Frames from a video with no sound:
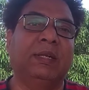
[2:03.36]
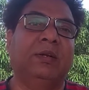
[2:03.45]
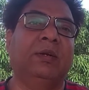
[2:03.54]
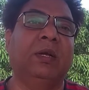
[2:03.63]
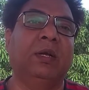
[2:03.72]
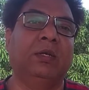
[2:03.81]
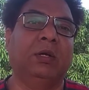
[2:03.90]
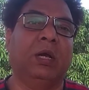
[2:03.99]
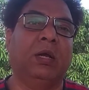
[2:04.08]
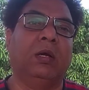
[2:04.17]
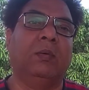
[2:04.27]
layer
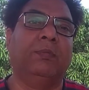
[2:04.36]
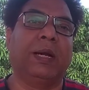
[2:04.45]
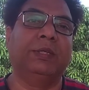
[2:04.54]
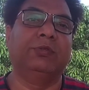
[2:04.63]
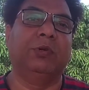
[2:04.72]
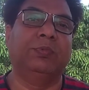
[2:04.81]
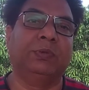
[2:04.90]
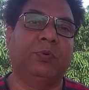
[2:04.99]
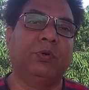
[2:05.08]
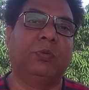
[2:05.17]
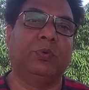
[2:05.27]
comprised of
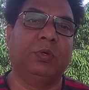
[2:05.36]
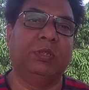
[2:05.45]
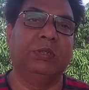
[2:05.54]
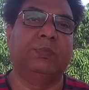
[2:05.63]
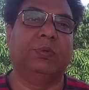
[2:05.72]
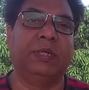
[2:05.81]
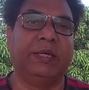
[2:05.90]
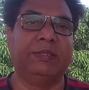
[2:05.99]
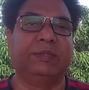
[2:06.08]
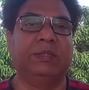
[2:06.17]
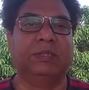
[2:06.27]
sporopollenin
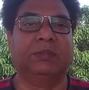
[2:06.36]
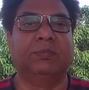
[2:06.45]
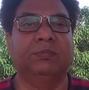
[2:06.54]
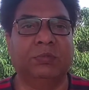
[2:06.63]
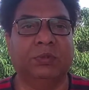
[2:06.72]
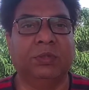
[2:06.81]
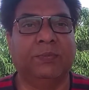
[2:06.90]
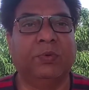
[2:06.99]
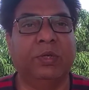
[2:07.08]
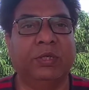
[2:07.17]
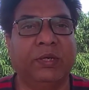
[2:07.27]
protects the
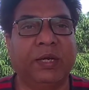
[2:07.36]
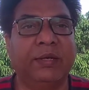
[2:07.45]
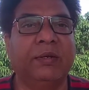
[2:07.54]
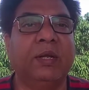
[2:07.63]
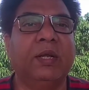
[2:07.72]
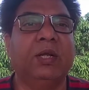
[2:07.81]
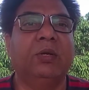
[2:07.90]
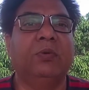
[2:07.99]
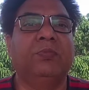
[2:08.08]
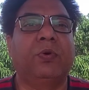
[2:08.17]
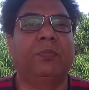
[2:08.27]
pollen grain
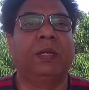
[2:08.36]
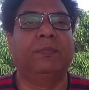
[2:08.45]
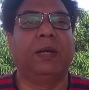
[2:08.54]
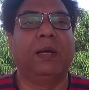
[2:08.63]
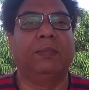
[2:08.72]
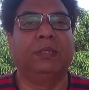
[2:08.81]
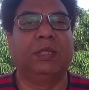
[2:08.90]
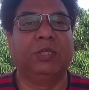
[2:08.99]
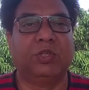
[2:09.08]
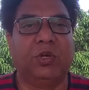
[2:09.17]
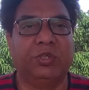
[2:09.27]
from environmental
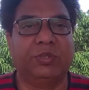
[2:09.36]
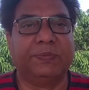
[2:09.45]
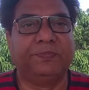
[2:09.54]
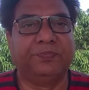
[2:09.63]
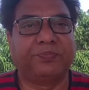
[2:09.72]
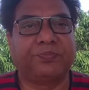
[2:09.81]
assaults.